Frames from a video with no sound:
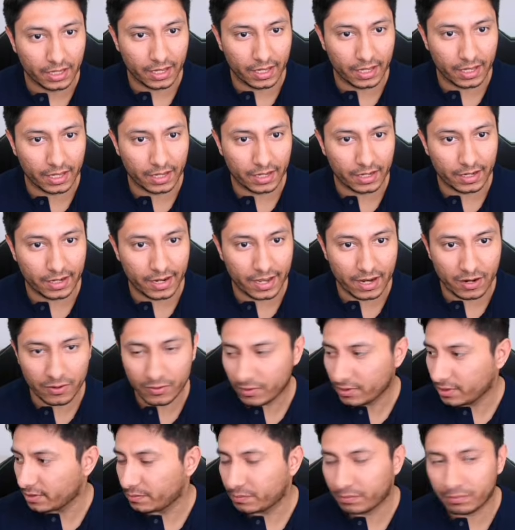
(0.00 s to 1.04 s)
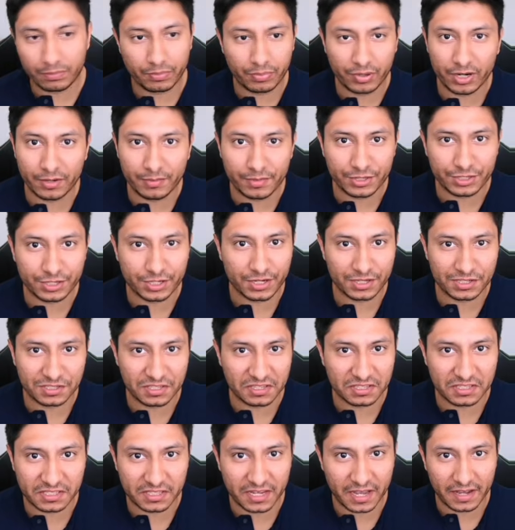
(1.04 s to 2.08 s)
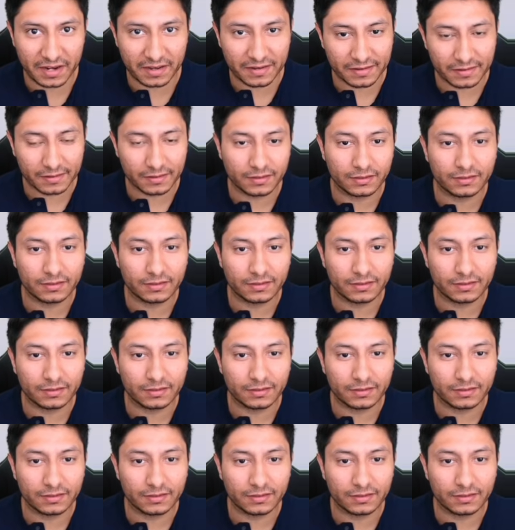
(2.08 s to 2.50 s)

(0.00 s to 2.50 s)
and now we're pretty much going to start scanning.